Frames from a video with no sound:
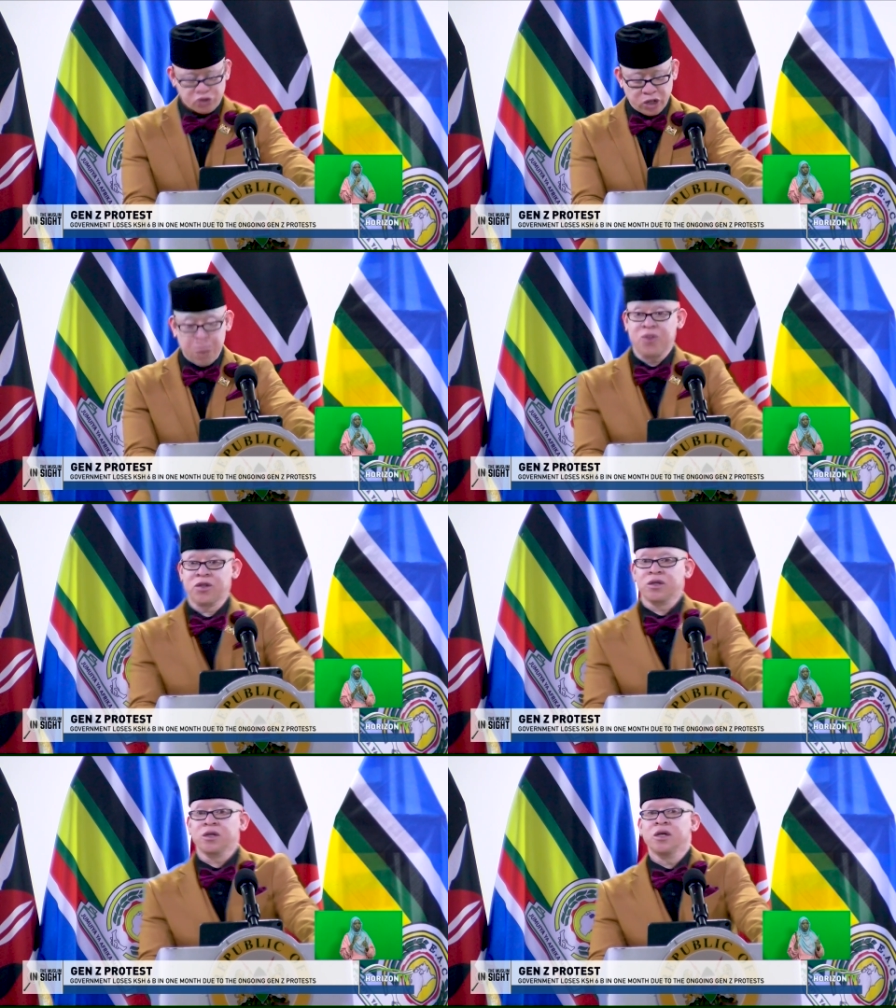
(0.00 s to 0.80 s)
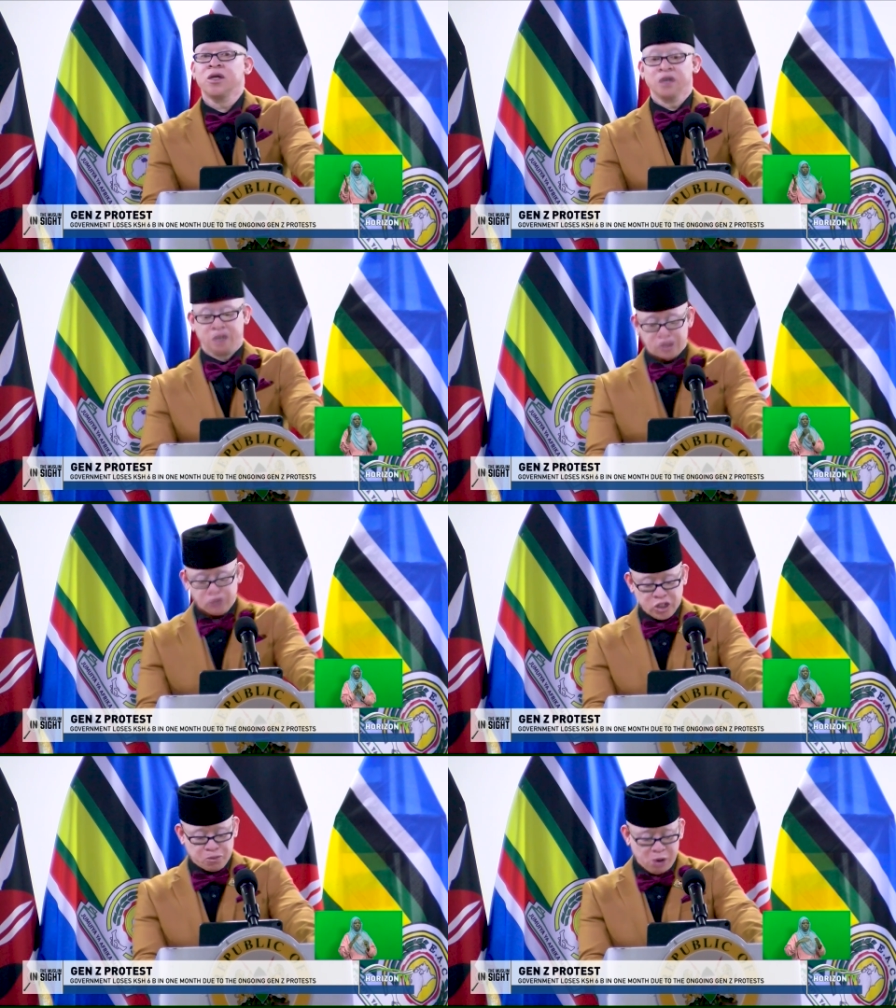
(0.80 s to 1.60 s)
of steps
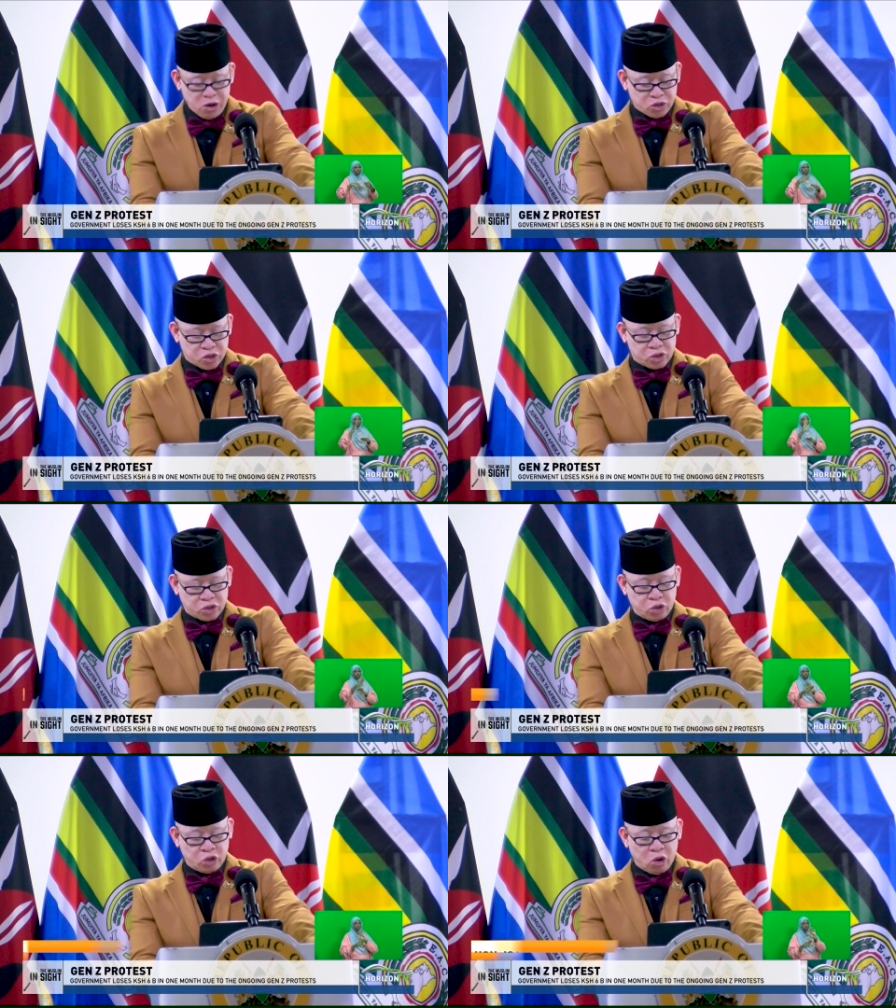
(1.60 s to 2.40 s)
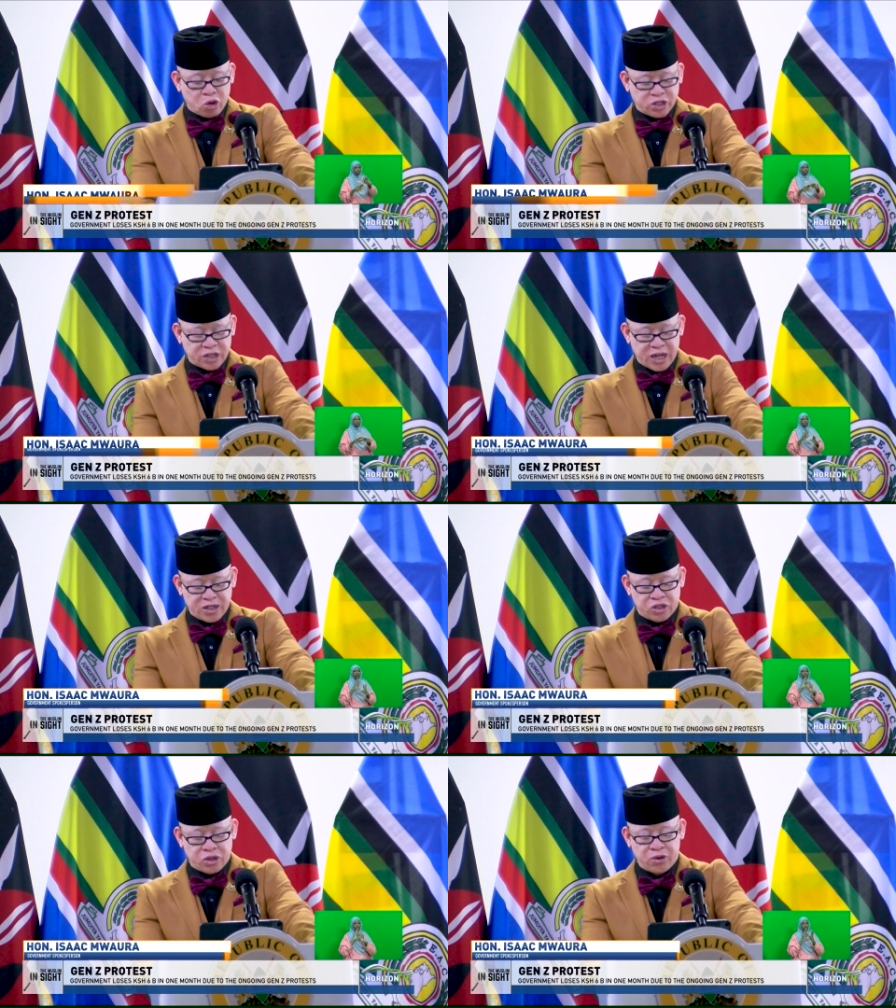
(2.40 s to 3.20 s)
in response to your
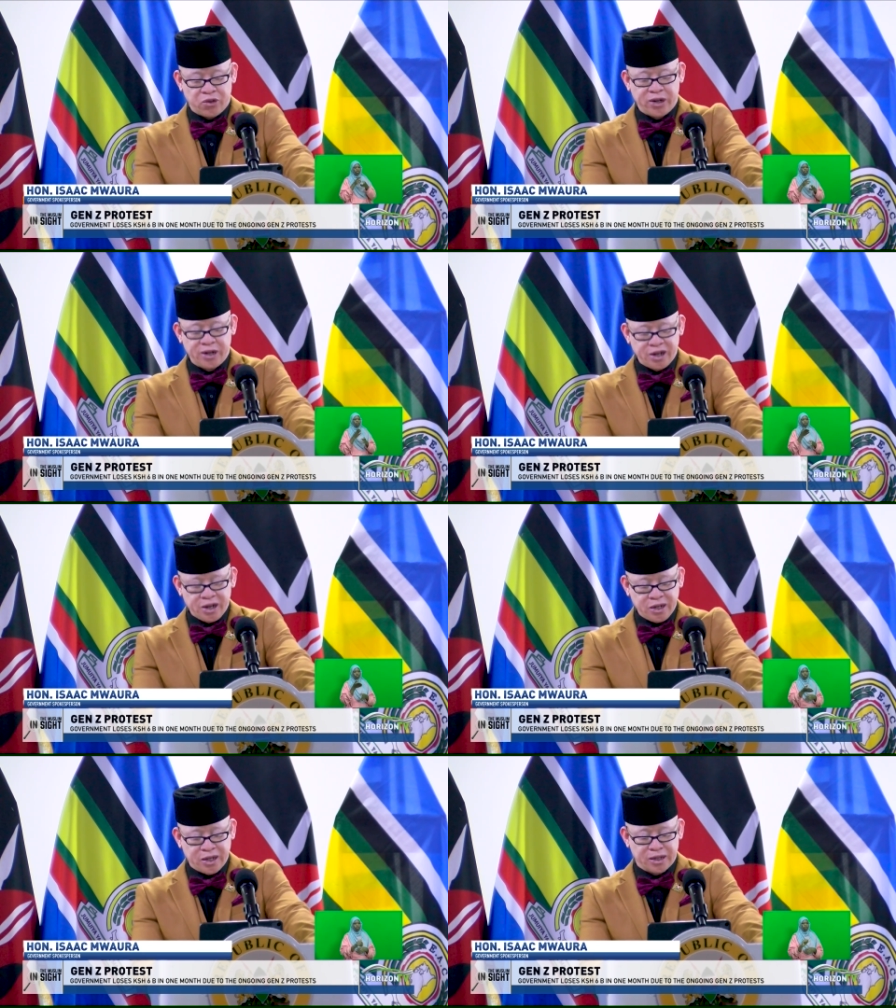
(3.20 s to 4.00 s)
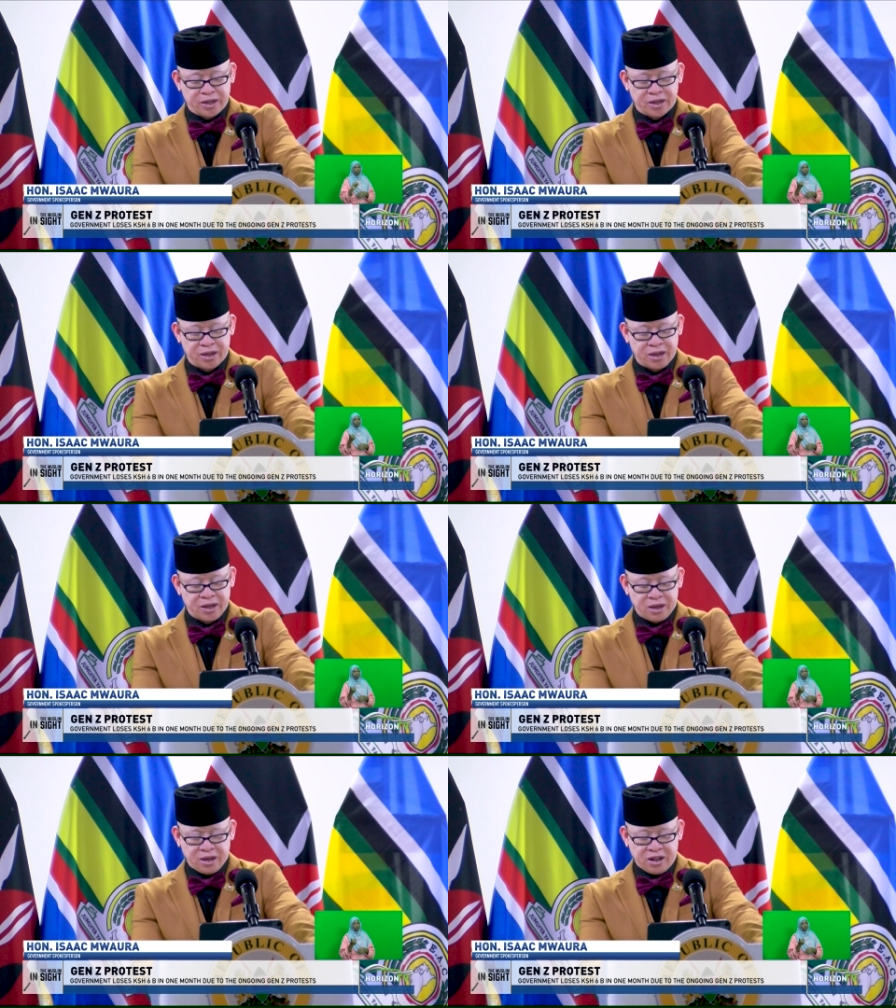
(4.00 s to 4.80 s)
concerns regarding
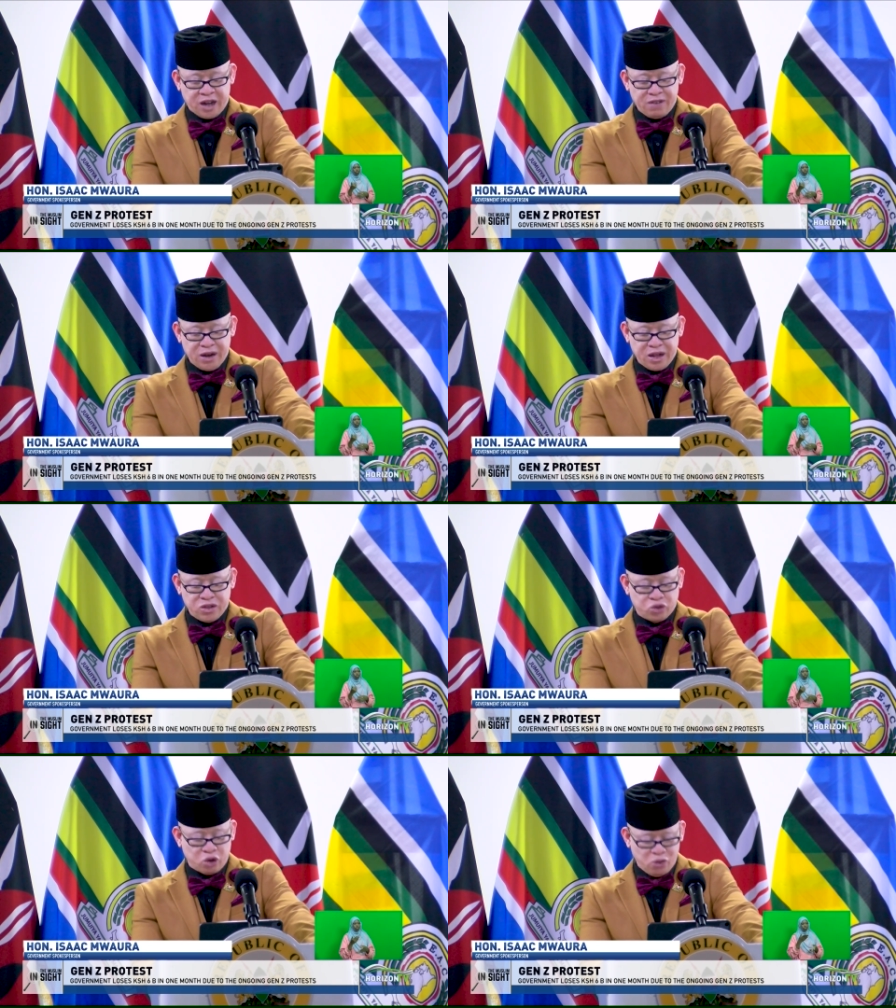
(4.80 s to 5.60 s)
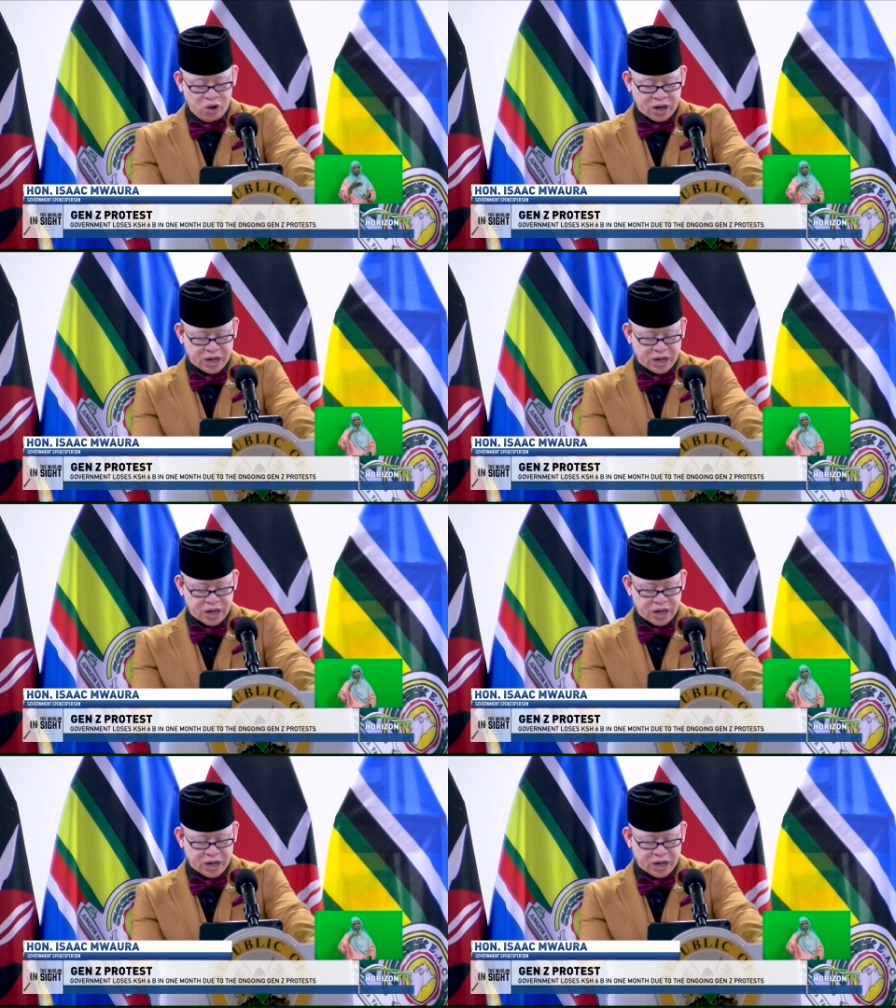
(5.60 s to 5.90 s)
governance of our